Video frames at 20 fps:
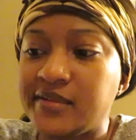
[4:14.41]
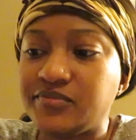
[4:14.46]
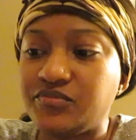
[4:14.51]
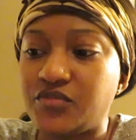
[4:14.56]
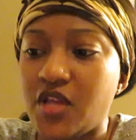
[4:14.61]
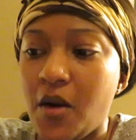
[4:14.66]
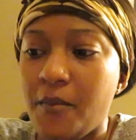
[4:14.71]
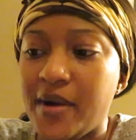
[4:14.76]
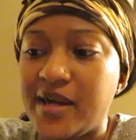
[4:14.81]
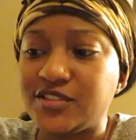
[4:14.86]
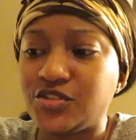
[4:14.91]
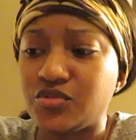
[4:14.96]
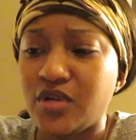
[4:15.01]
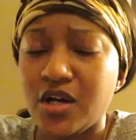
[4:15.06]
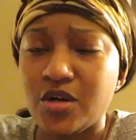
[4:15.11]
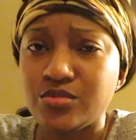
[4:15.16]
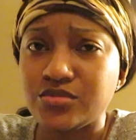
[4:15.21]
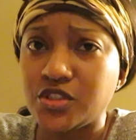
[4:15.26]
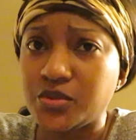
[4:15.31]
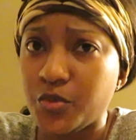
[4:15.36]
Now, mind you, I
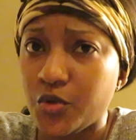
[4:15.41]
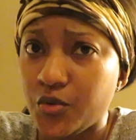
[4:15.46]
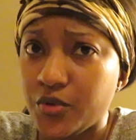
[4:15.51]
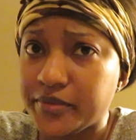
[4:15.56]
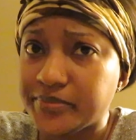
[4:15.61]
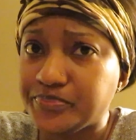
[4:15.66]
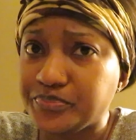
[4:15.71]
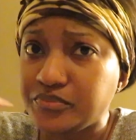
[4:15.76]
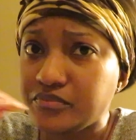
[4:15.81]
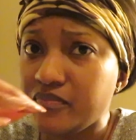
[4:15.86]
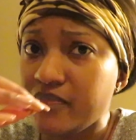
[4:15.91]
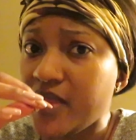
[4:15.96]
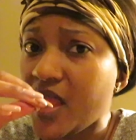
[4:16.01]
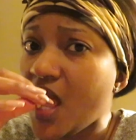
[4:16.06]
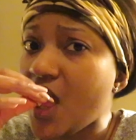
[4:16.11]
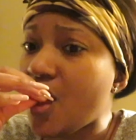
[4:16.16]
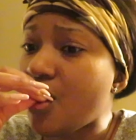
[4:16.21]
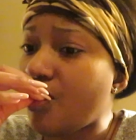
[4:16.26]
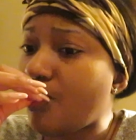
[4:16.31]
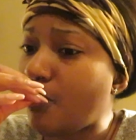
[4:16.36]
don't smoke.
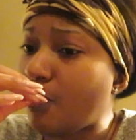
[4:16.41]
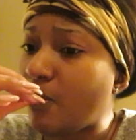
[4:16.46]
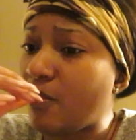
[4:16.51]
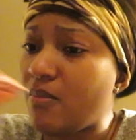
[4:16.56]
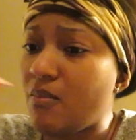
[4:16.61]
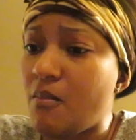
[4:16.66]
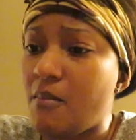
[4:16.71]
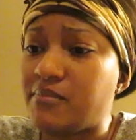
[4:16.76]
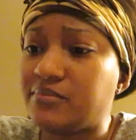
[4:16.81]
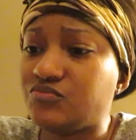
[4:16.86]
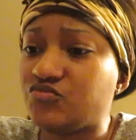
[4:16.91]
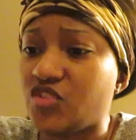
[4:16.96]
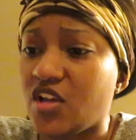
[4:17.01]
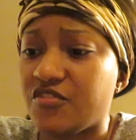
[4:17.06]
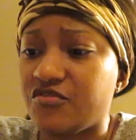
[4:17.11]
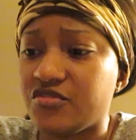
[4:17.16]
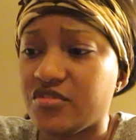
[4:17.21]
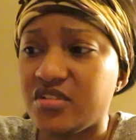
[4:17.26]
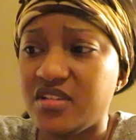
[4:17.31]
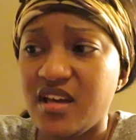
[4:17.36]

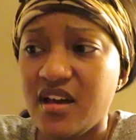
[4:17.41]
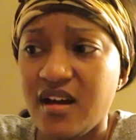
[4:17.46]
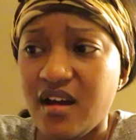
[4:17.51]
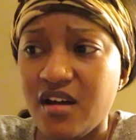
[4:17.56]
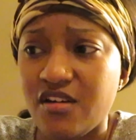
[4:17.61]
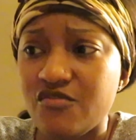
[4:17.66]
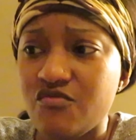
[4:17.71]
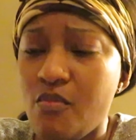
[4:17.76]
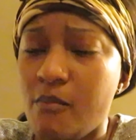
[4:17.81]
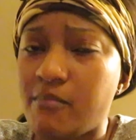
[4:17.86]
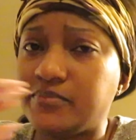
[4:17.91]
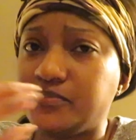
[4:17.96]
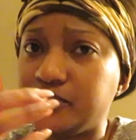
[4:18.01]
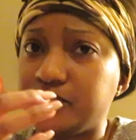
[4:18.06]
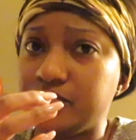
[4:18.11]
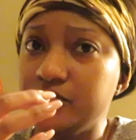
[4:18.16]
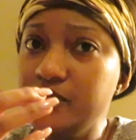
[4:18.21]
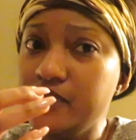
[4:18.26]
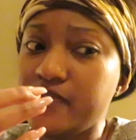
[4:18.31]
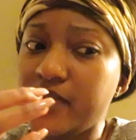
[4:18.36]
Never really have.
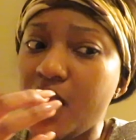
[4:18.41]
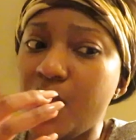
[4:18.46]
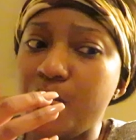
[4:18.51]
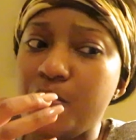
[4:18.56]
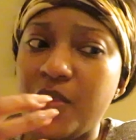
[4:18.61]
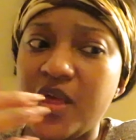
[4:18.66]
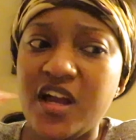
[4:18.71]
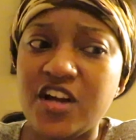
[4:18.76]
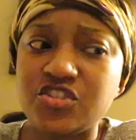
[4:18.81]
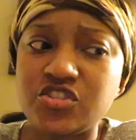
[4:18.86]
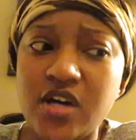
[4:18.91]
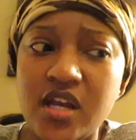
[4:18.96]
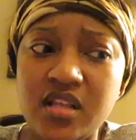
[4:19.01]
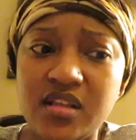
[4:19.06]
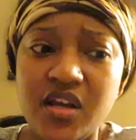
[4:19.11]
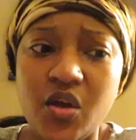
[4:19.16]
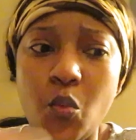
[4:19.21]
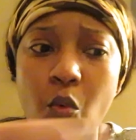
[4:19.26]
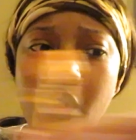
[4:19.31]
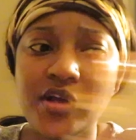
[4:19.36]
I think I tried it
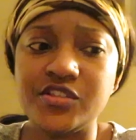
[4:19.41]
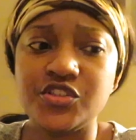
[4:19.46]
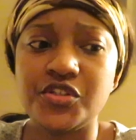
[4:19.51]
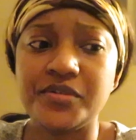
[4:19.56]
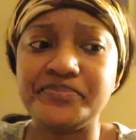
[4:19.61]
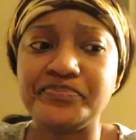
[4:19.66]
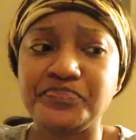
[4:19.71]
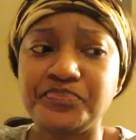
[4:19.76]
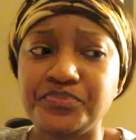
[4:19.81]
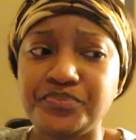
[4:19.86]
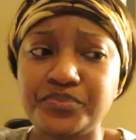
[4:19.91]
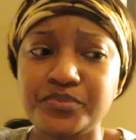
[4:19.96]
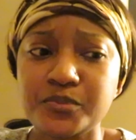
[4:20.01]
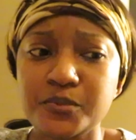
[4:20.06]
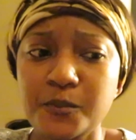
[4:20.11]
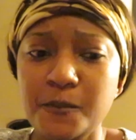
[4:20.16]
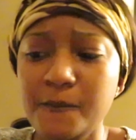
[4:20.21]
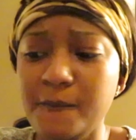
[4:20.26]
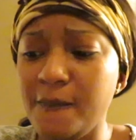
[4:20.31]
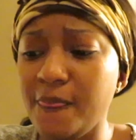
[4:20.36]
like once.
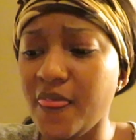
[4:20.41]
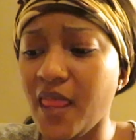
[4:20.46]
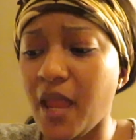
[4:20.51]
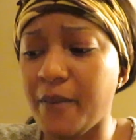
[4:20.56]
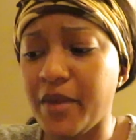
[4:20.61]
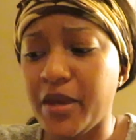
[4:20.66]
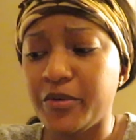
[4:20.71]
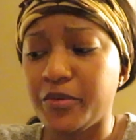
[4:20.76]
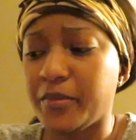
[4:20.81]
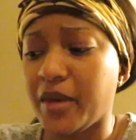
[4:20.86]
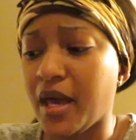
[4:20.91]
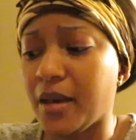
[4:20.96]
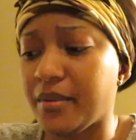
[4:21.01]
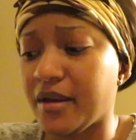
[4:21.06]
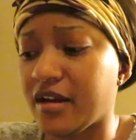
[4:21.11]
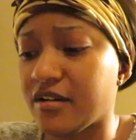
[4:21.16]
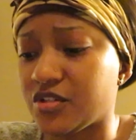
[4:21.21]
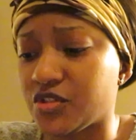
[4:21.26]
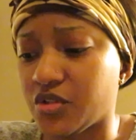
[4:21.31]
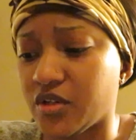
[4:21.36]
It made me mad
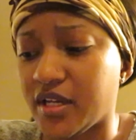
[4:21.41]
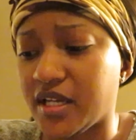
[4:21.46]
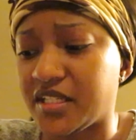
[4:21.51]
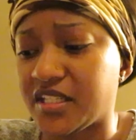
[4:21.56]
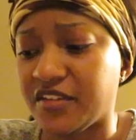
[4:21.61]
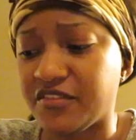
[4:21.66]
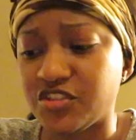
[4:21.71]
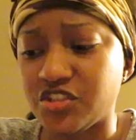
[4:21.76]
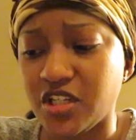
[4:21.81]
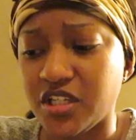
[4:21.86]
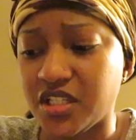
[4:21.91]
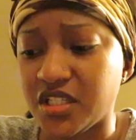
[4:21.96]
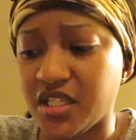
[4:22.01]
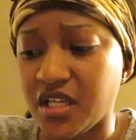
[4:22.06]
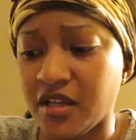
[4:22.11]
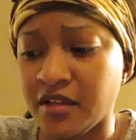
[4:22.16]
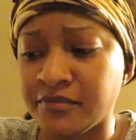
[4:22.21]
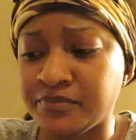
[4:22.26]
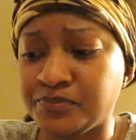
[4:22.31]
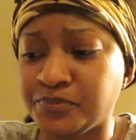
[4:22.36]
paranoid and never tried it
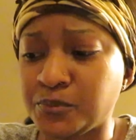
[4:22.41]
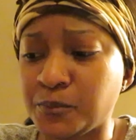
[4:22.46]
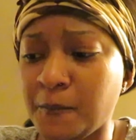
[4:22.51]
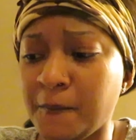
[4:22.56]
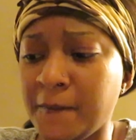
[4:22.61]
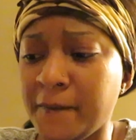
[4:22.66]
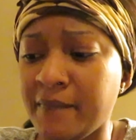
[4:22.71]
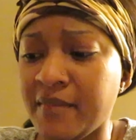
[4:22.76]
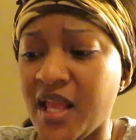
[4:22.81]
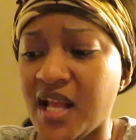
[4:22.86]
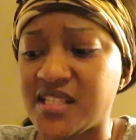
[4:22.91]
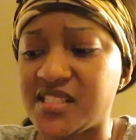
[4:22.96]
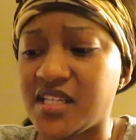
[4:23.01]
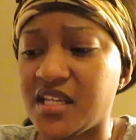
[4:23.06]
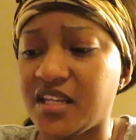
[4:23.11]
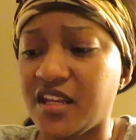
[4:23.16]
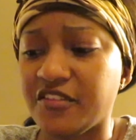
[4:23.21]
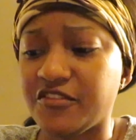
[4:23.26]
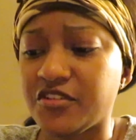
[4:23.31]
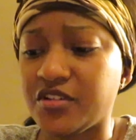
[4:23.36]
again. I
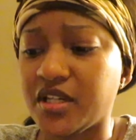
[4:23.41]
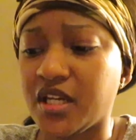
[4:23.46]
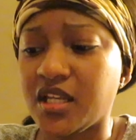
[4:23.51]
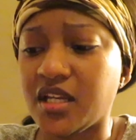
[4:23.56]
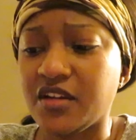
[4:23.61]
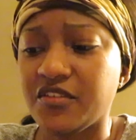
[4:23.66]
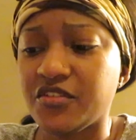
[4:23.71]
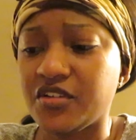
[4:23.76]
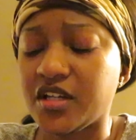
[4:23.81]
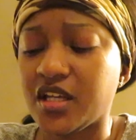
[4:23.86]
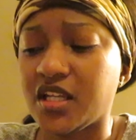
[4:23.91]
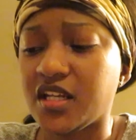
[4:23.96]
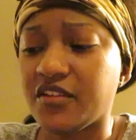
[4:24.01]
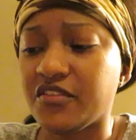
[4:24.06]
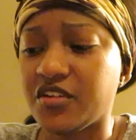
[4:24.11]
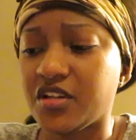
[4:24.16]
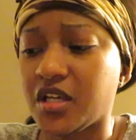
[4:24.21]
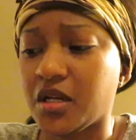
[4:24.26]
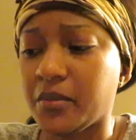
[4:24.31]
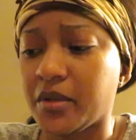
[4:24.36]
said never again, never again,
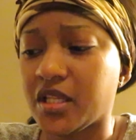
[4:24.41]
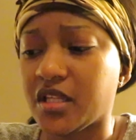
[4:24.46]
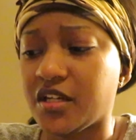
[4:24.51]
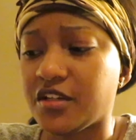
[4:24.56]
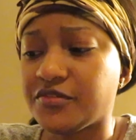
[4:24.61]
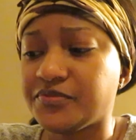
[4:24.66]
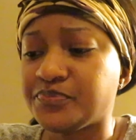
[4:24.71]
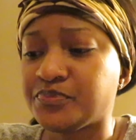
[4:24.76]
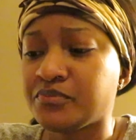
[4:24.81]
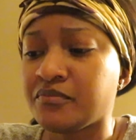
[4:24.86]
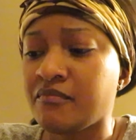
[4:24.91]
never again in my life.